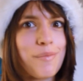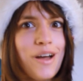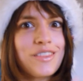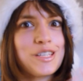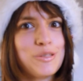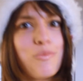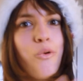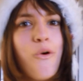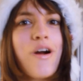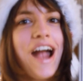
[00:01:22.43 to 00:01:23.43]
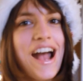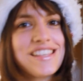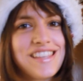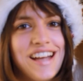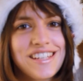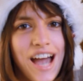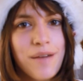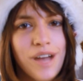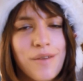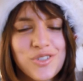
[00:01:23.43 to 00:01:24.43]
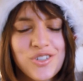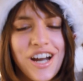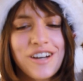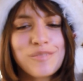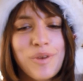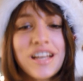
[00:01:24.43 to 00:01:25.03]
about this more as that time comes around.